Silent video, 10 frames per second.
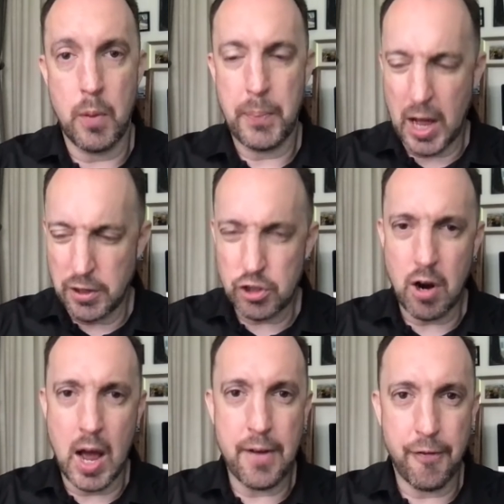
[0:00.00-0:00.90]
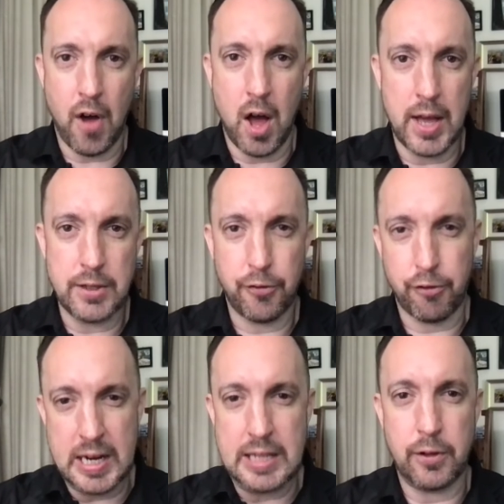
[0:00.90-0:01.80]
but I try and find
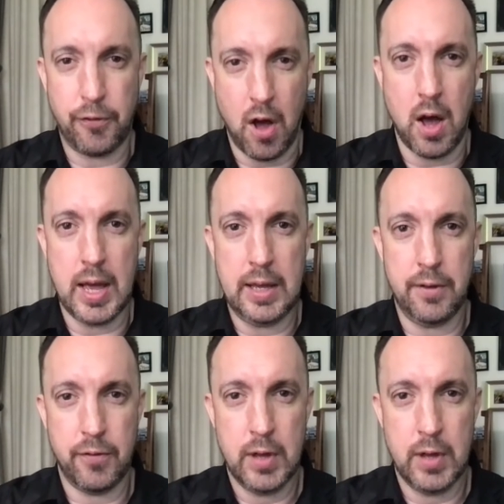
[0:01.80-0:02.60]
3 to 5